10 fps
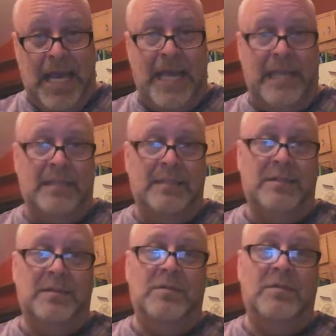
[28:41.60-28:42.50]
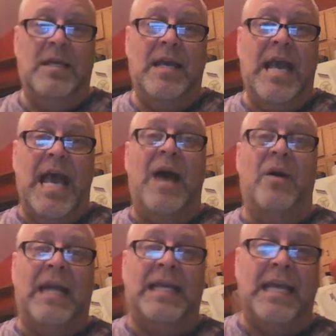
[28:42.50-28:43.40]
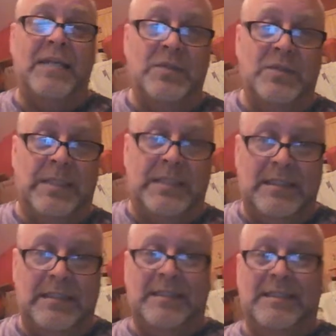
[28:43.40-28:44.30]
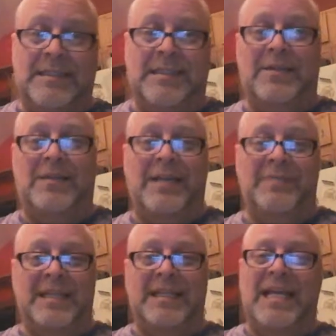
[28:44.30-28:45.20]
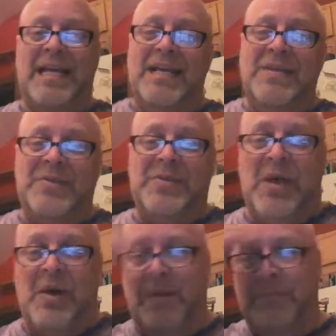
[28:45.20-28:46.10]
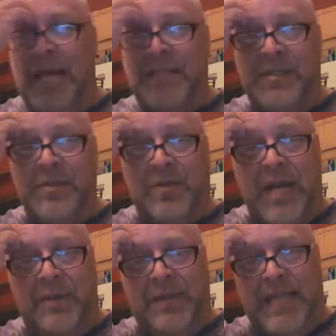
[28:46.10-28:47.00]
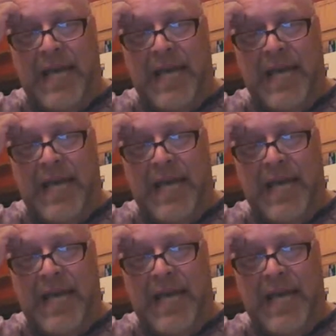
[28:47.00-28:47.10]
and how I can do it. You know what I mean? So I'm not so great with